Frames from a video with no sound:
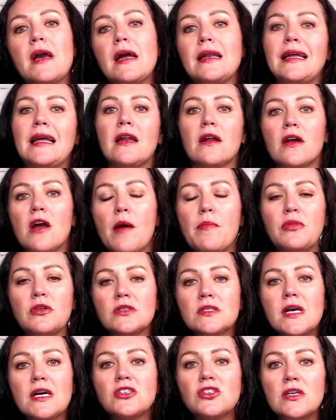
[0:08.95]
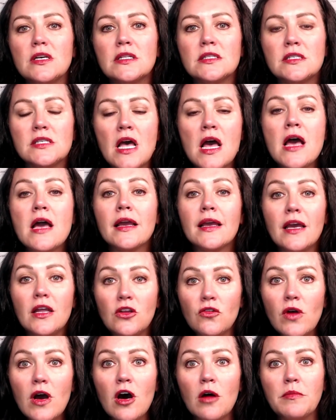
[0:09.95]
I need a couple sessions. Can
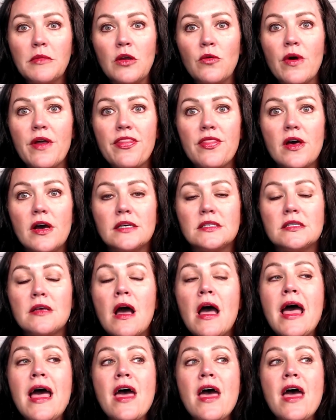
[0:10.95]
you help me with this?